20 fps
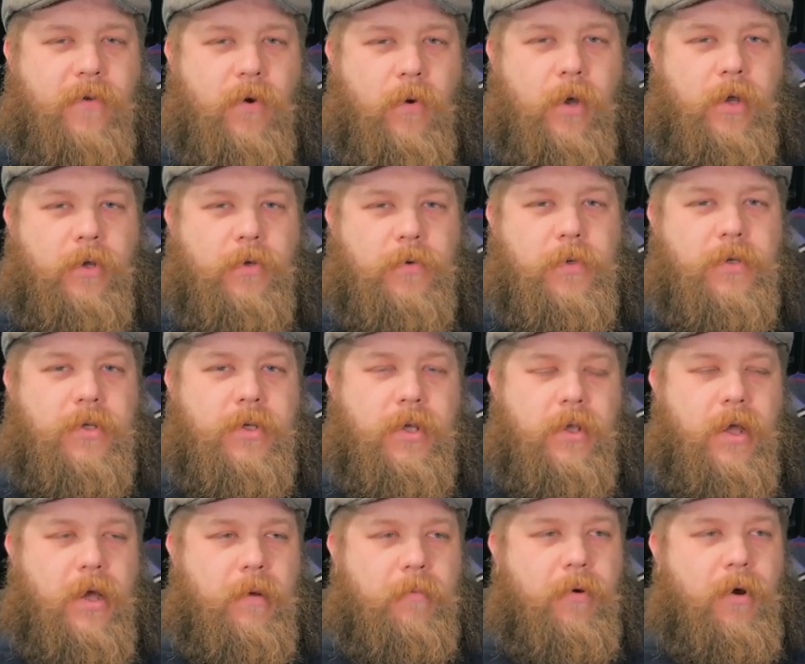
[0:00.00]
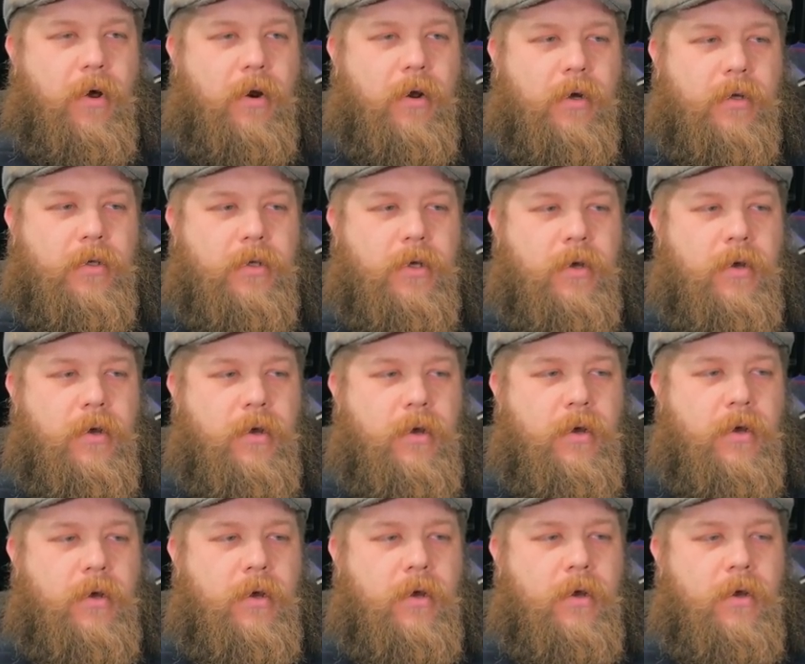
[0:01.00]
no interest in that product.
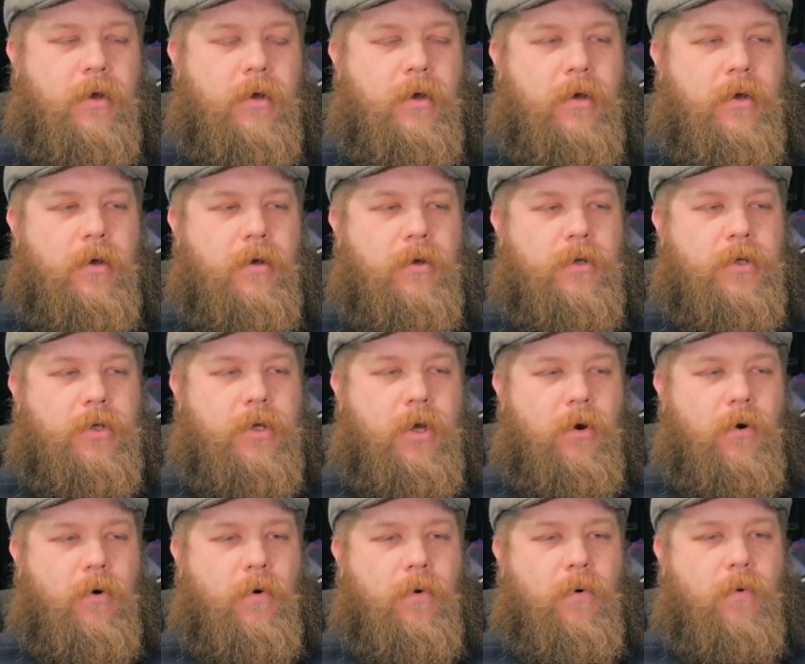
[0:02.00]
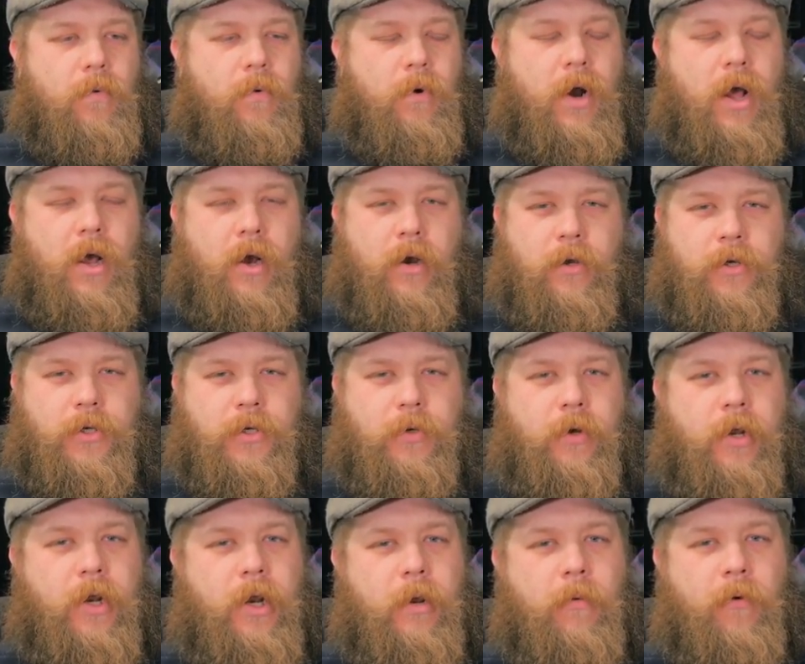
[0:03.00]
So we're not going to
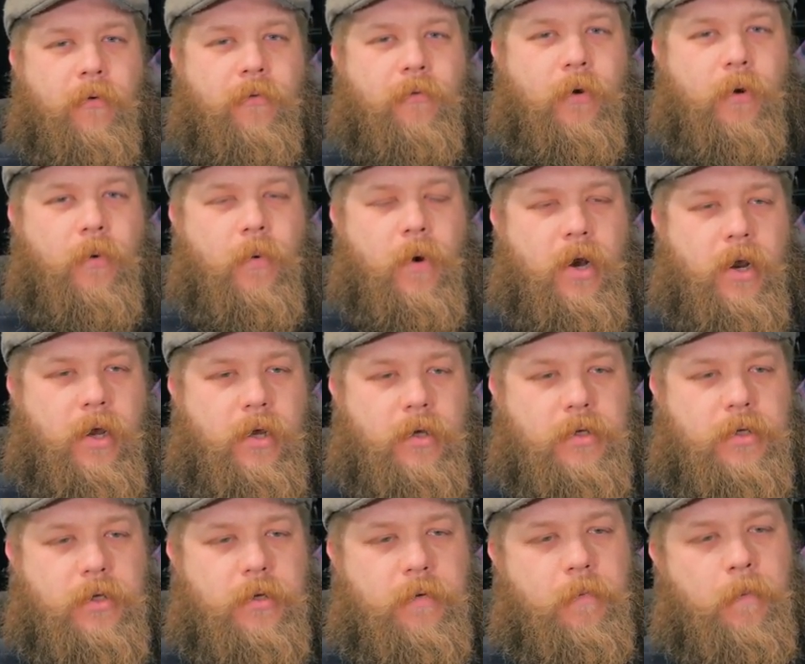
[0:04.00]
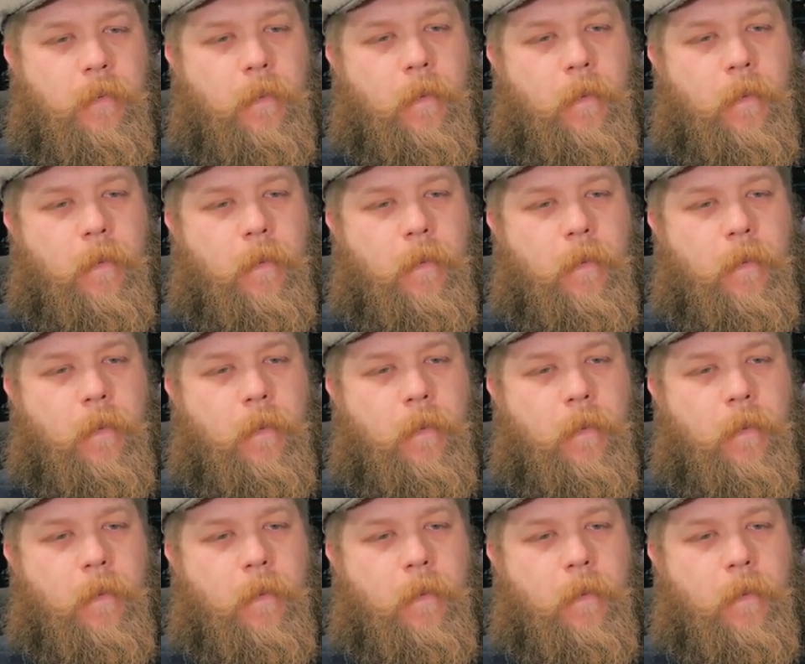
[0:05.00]
shoot any more free weddings.